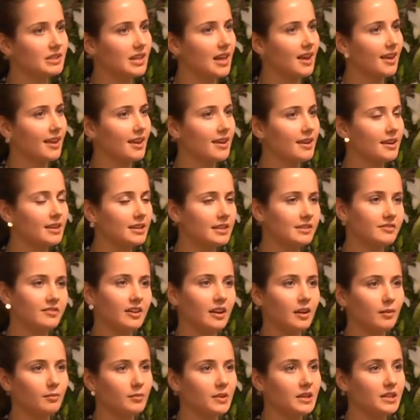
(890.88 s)
like any
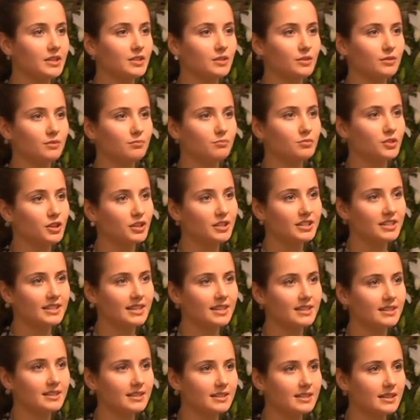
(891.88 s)
developmental
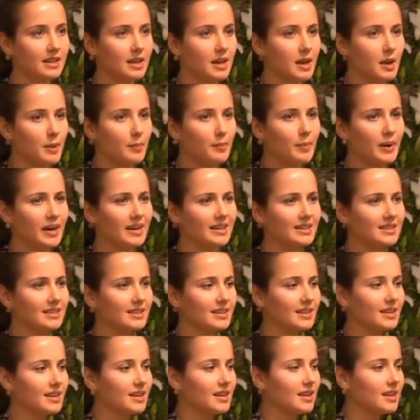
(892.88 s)
process, but
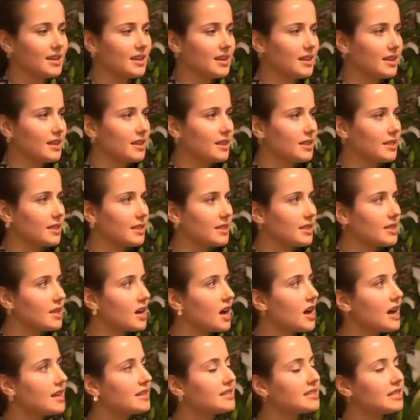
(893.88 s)

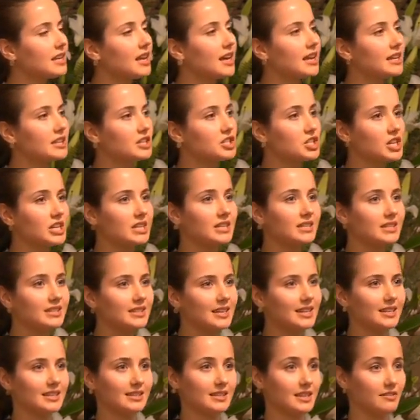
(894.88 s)
the underlying genes,
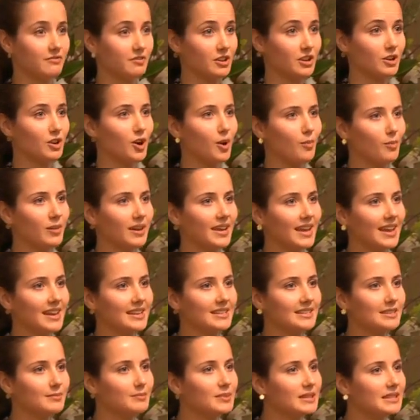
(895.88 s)
yes, they're very
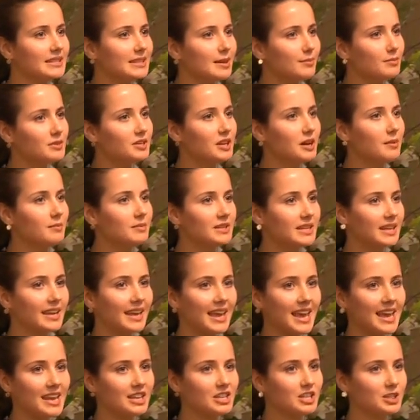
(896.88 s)
complicated, but sometimes it
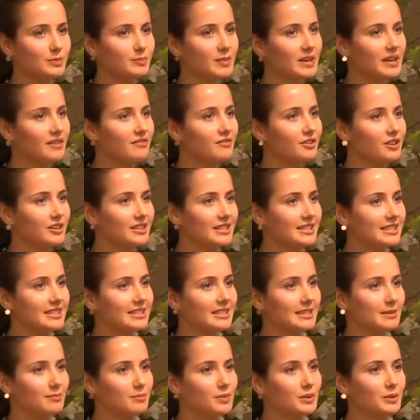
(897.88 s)
can just be a very
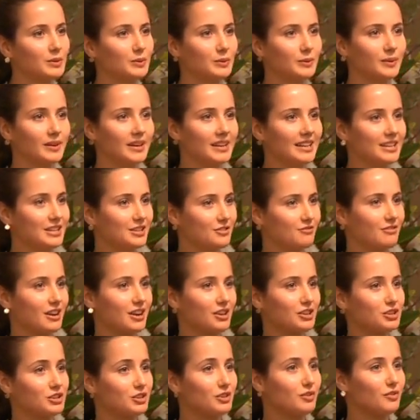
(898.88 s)
simple
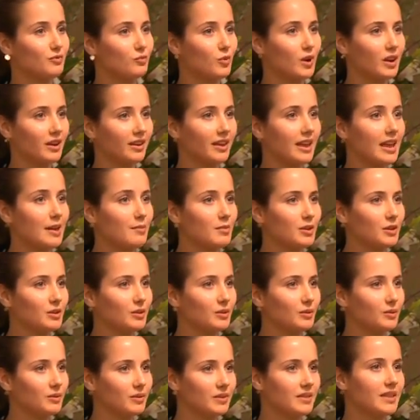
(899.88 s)
interaction of one
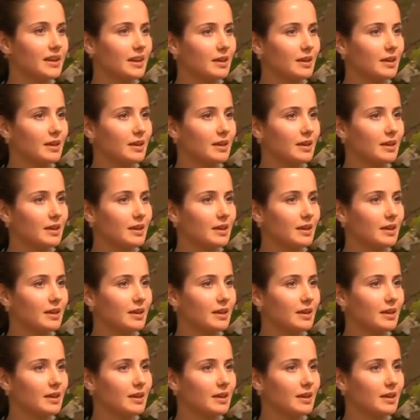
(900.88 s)
chemical that